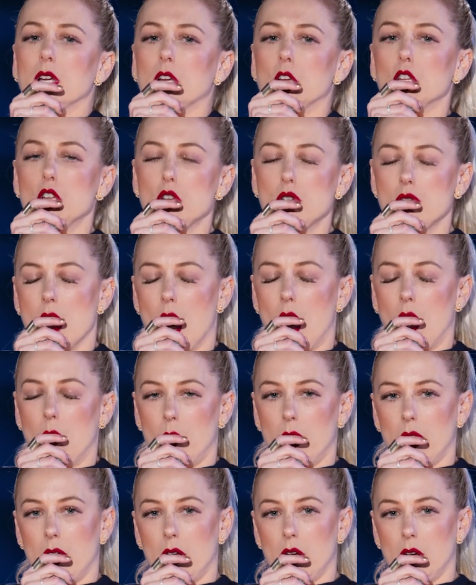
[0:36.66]
Can you
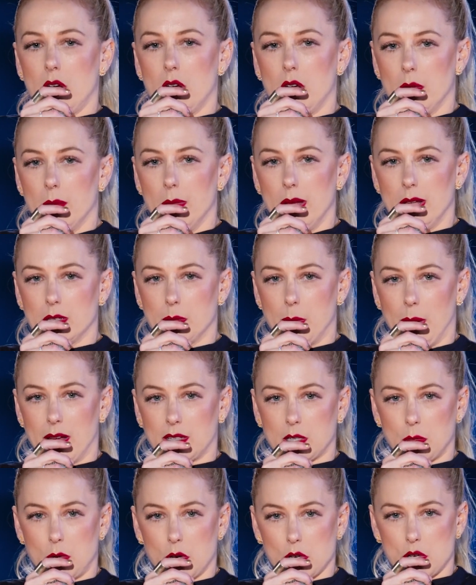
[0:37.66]
not wear men's
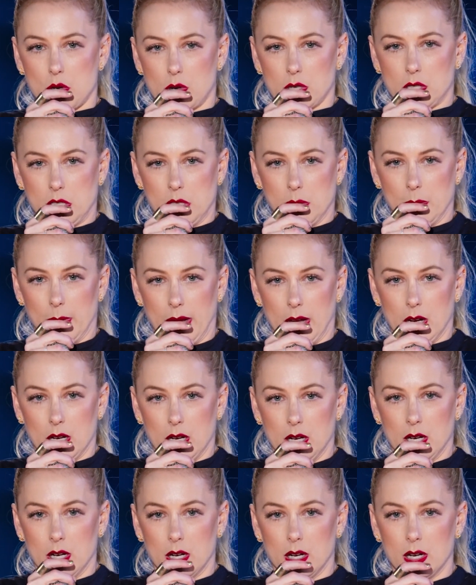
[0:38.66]
basketball shorts to
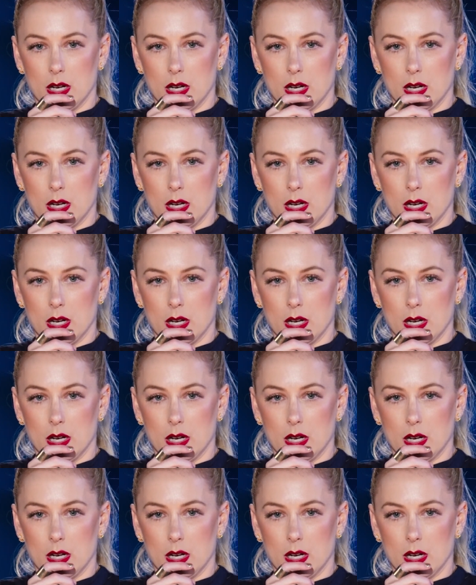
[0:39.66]
bed?"